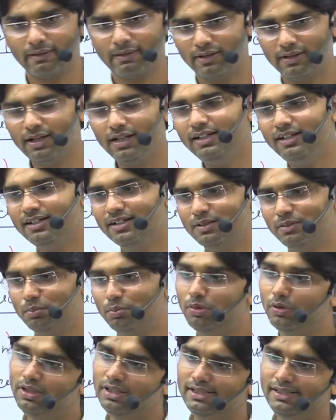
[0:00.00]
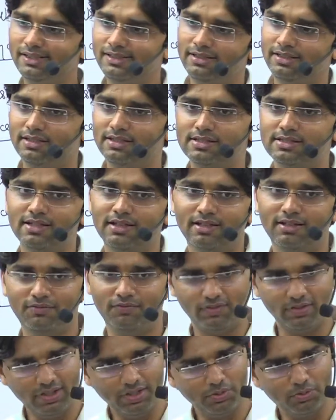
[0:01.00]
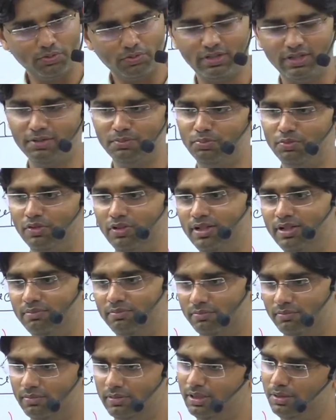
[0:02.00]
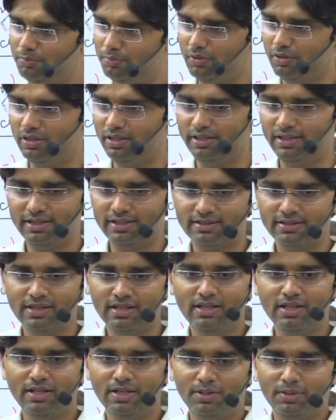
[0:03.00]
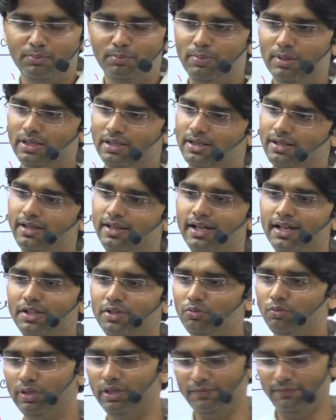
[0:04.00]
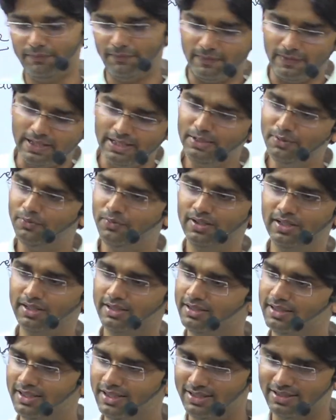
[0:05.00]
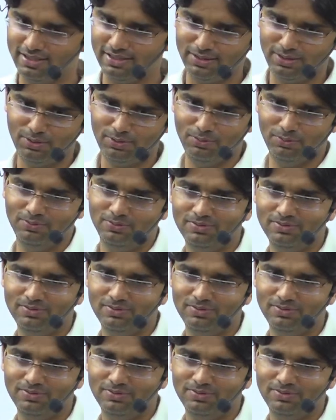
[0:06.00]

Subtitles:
Right? Politicians, they are very good in politics, but day-to-day file work they can't do.